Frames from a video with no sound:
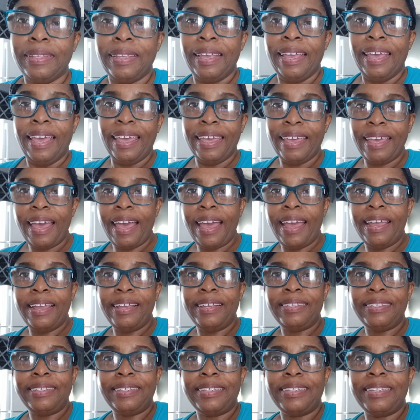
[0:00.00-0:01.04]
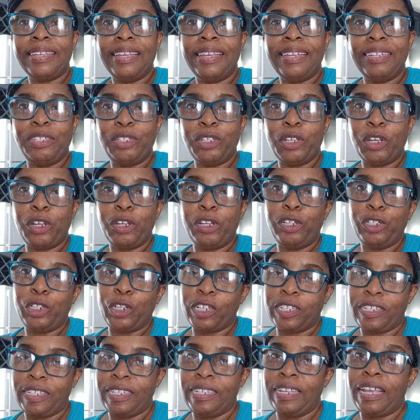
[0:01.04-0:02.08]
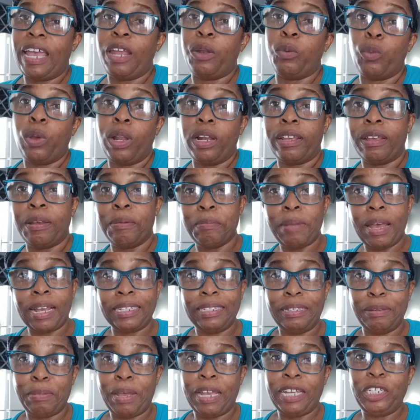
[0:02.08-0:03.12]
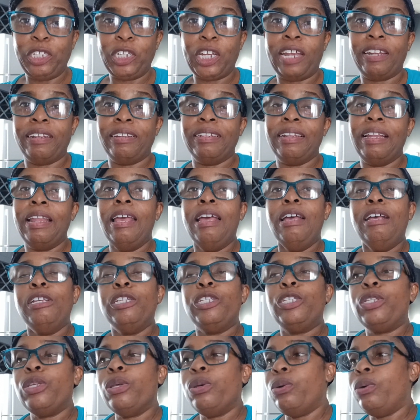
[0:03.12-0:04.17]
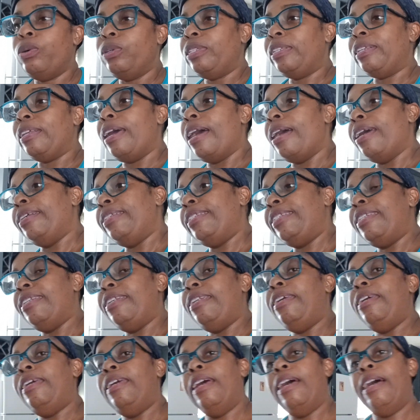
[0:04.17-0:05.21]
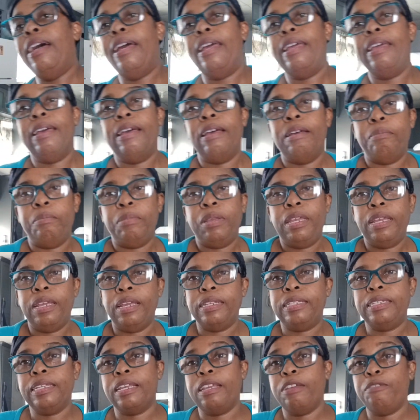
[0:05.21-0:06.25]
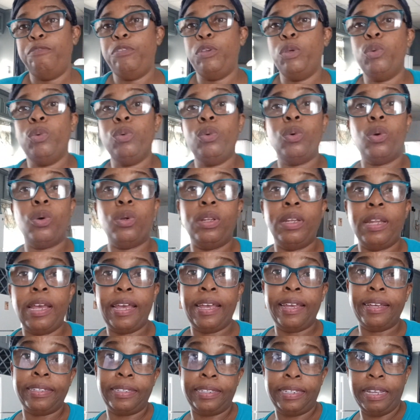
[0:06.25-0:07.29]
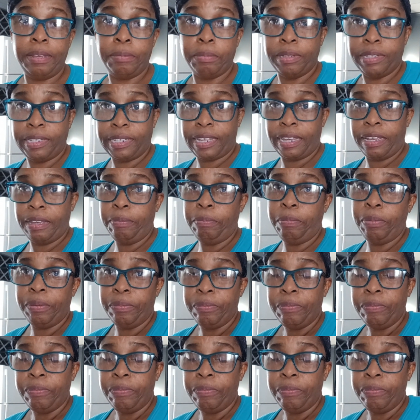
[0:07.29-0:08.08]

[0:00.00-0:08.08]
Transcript: Hey guys, it's your girl Justy and welcome back to my channel. So guys, today I am here to give you all a tablescape.